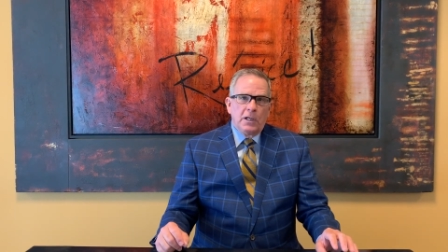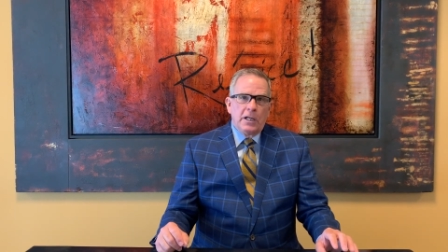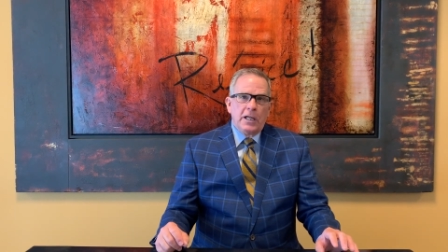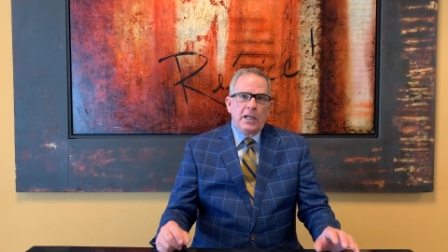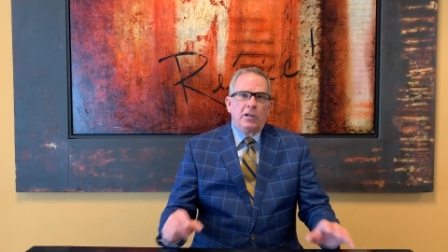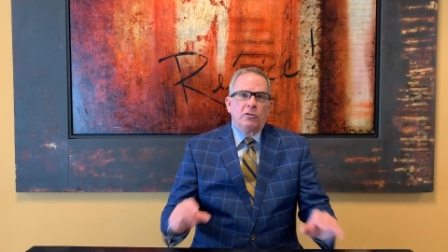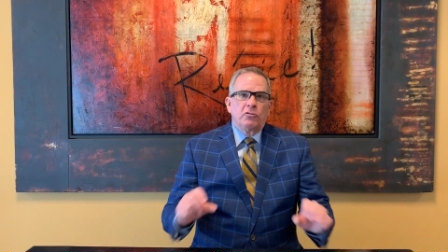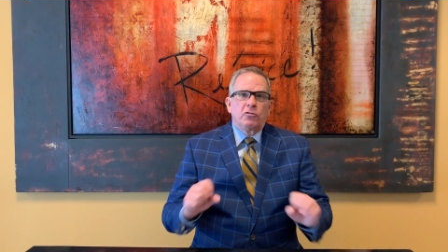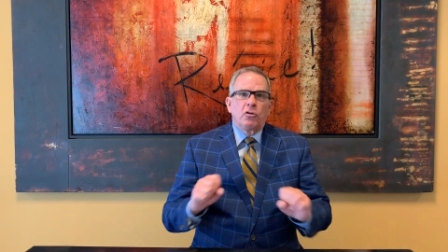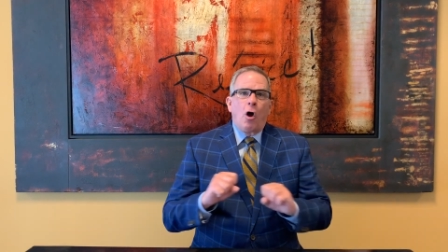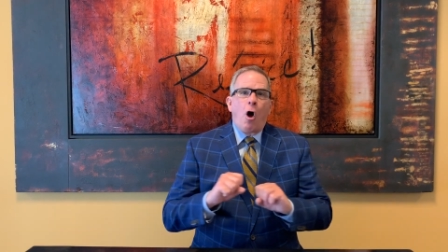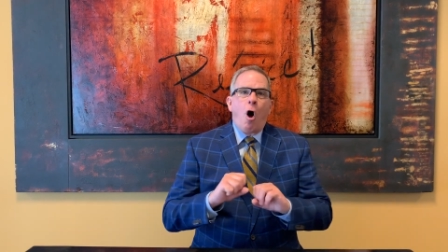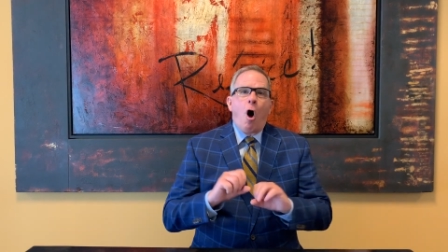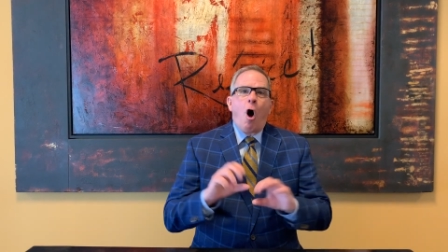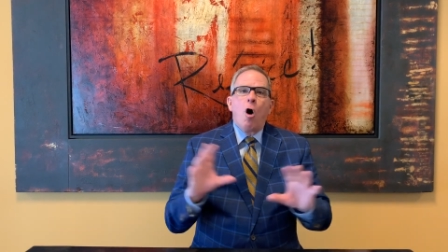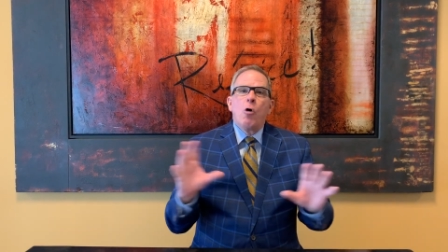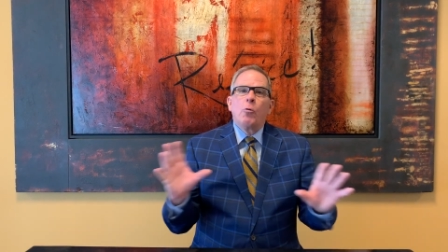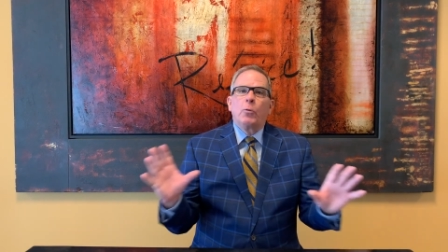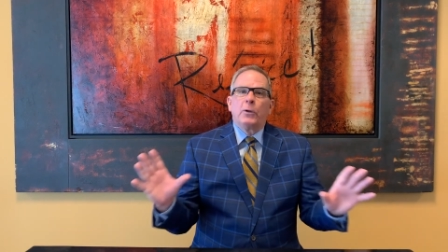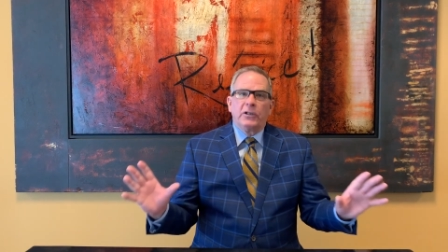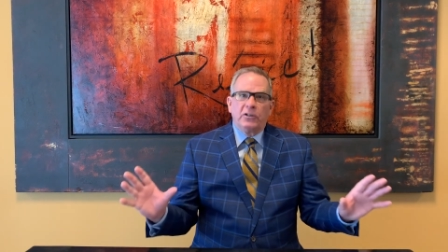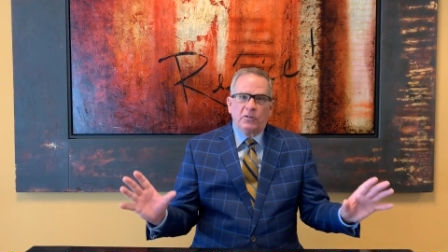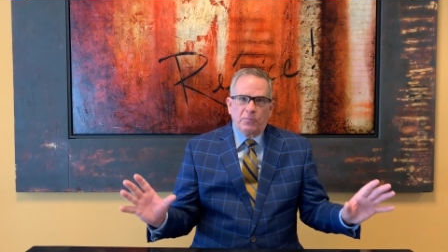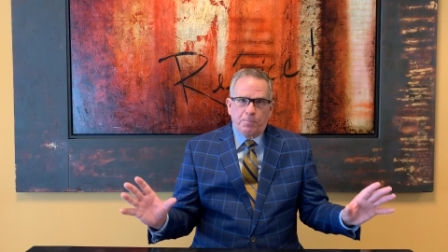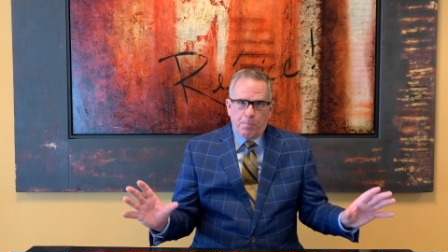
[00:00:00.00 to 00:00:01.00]
It's
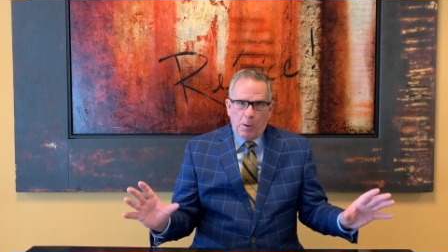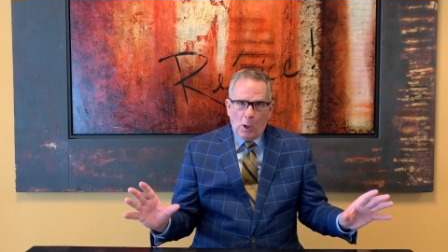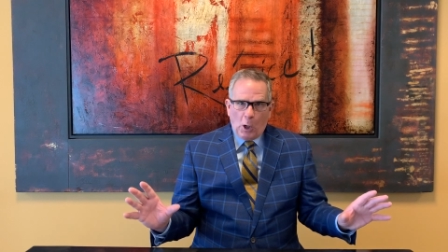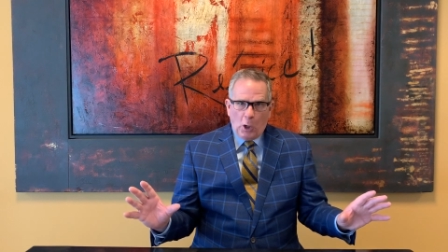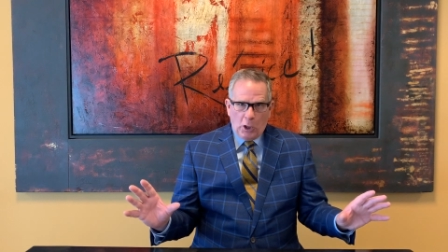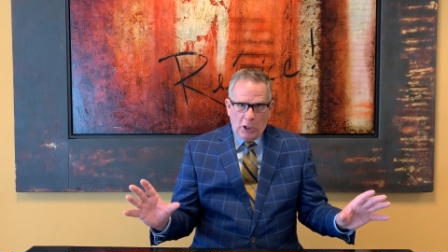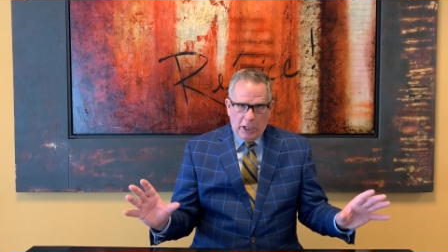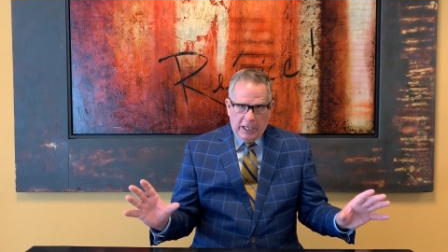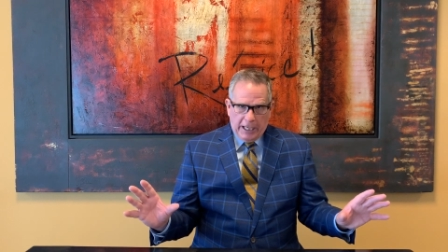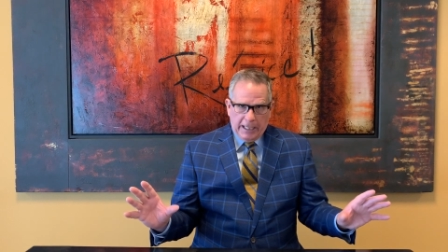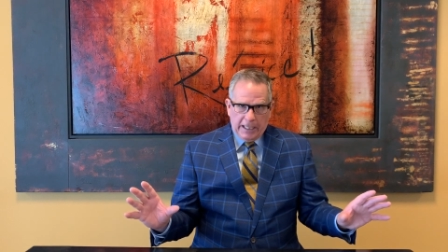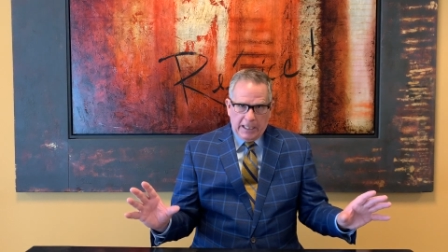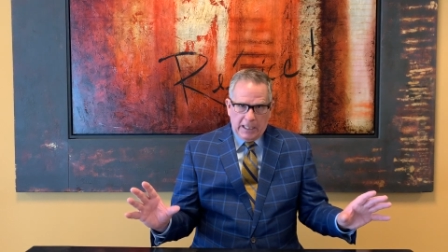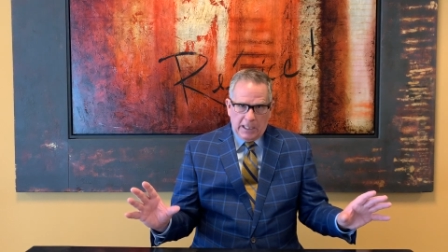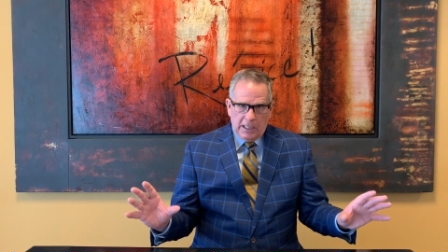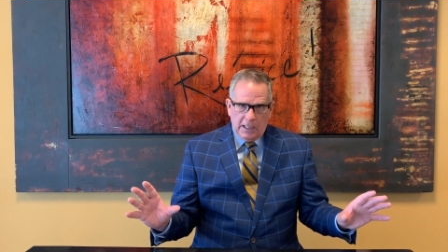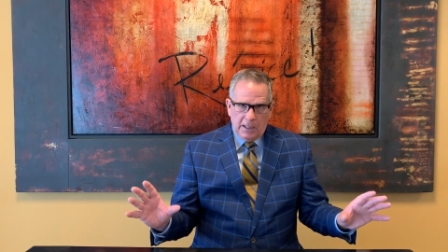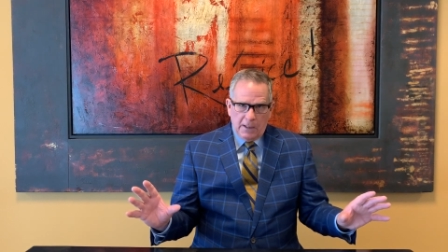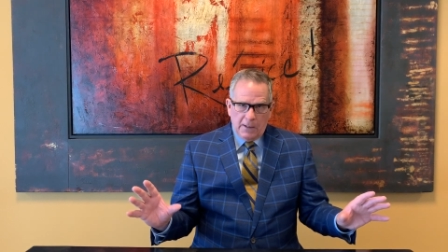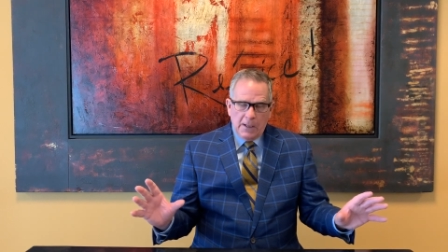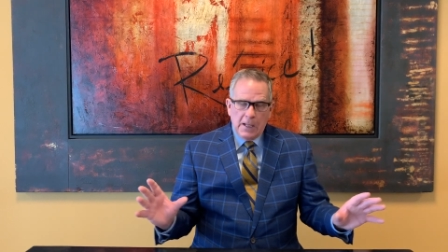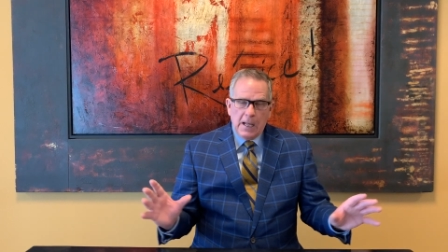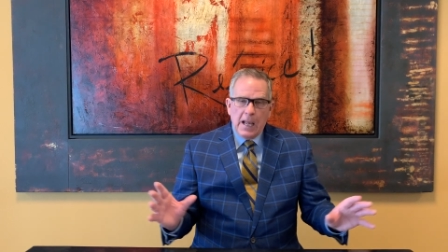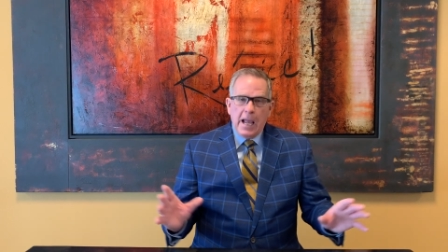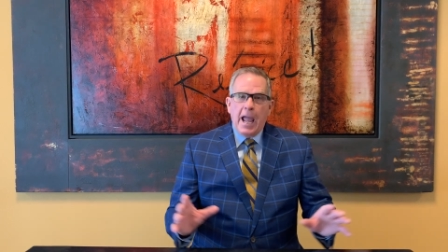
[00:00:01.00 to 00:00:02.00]
always burning
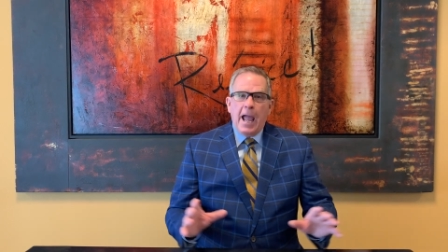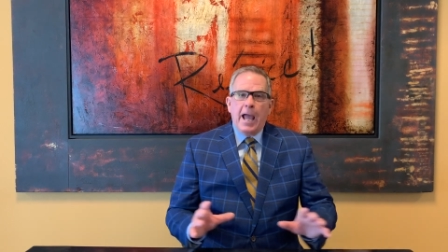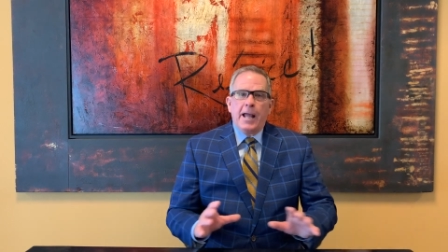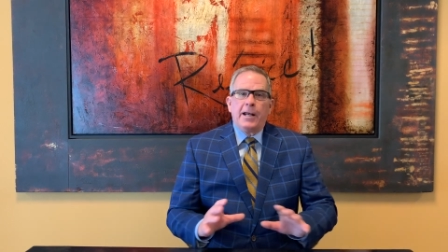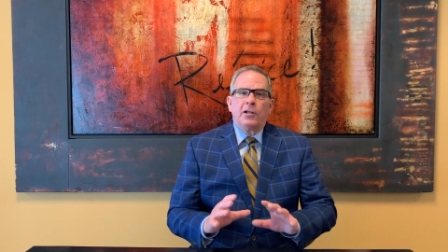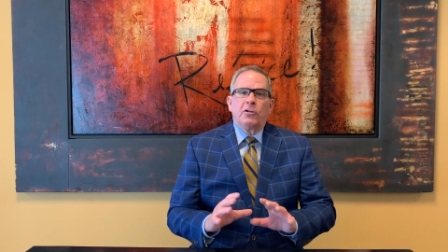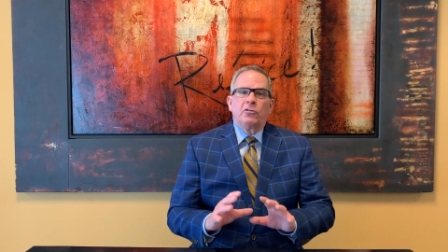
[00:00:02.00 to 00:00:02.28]
and